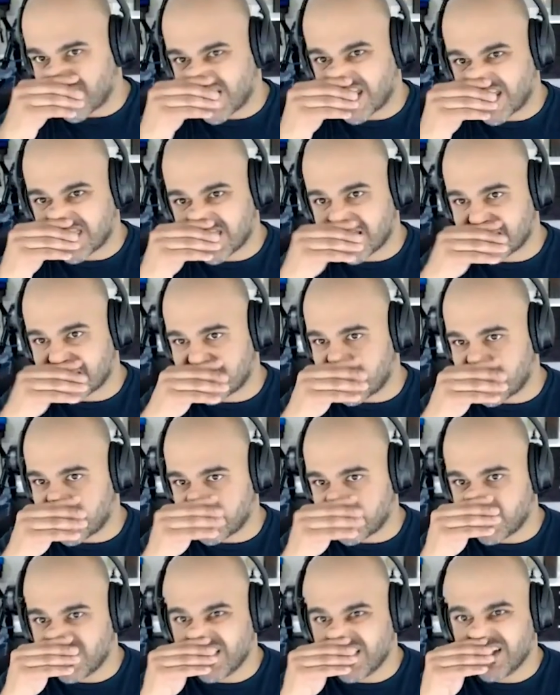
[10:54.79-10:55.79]
And I think
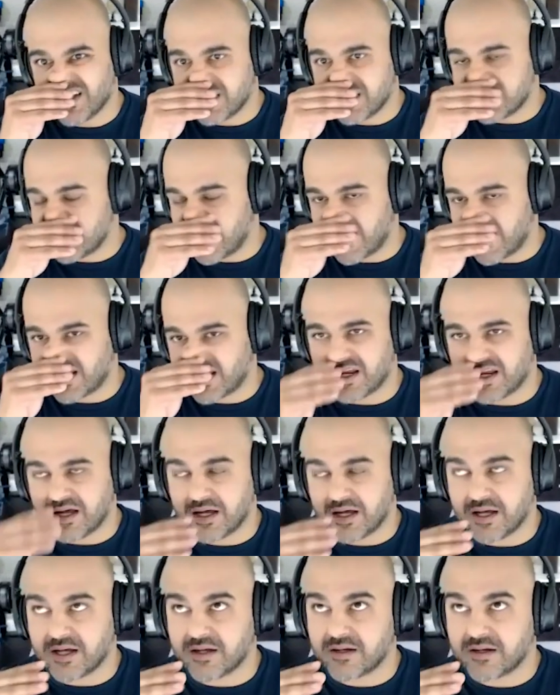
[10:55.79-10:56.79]
that
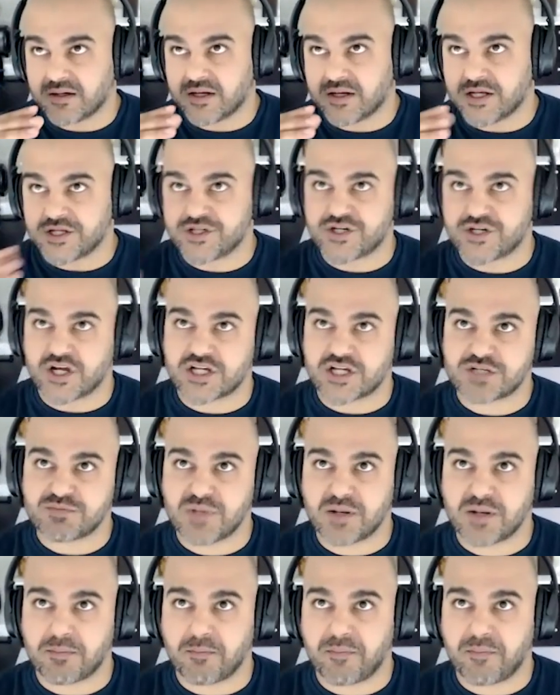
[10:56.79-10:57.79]
that
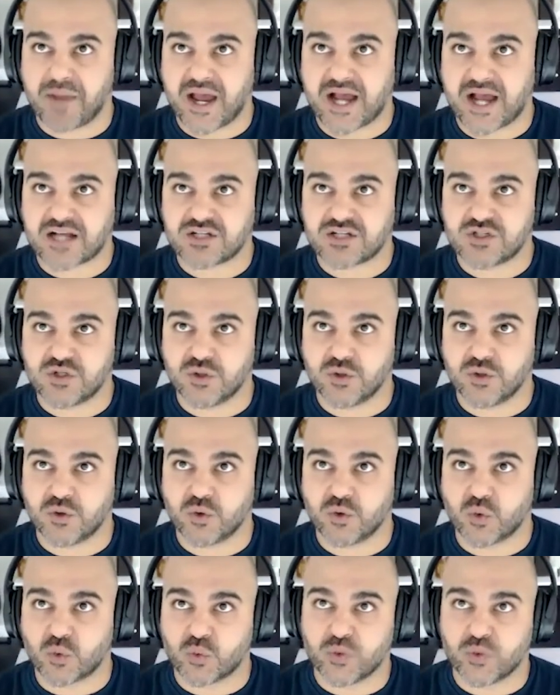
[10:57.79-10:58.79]
adjustment back
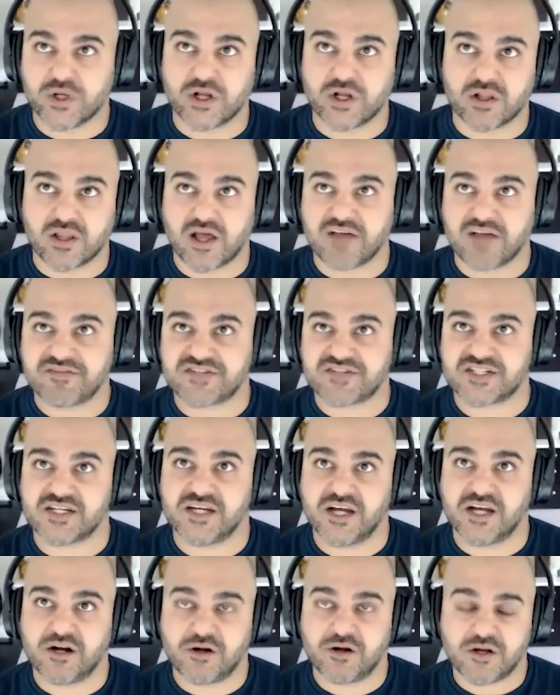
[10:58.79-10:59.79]
to real life
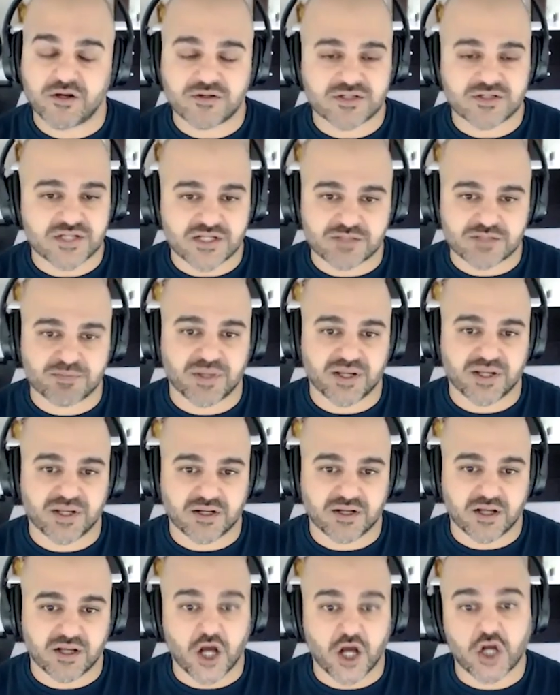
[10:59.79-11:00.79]
scenarios has
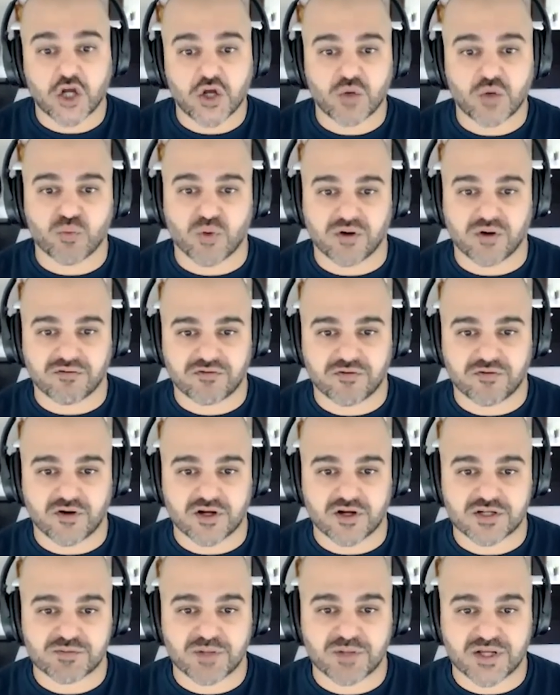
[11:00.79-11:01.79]
been a good one for
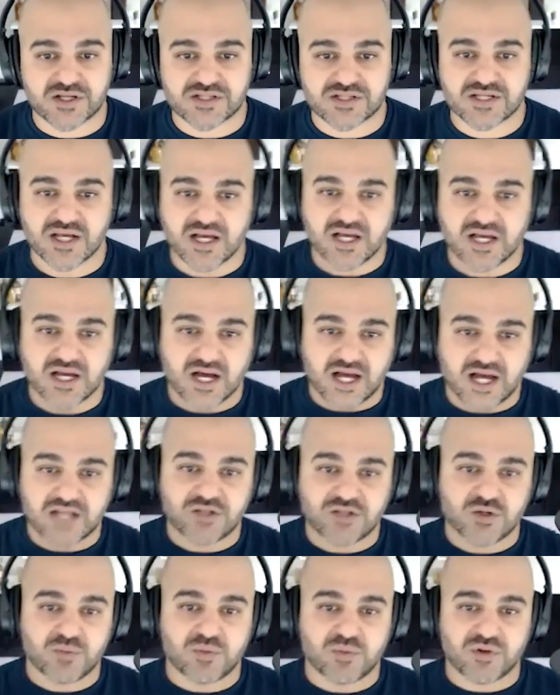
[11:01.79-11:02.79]
us, because I
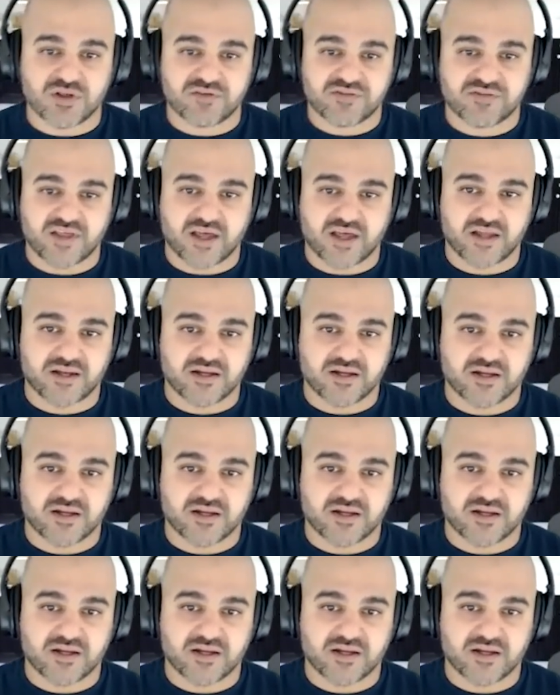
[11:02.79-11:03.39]
do believe that,